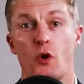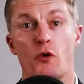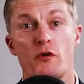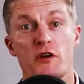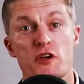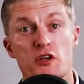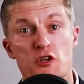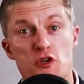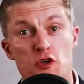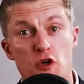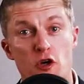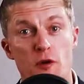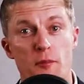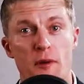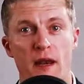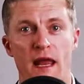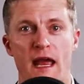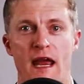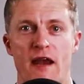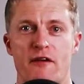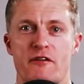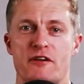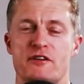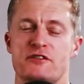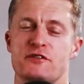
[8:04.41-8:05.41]
or enjoyable
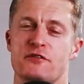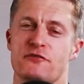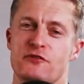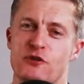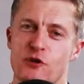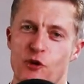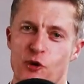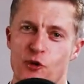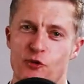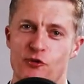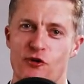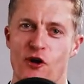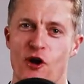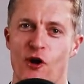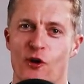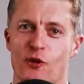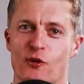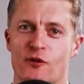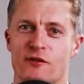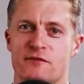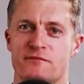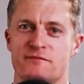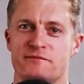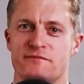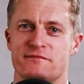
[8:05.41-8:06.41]
areas of your role.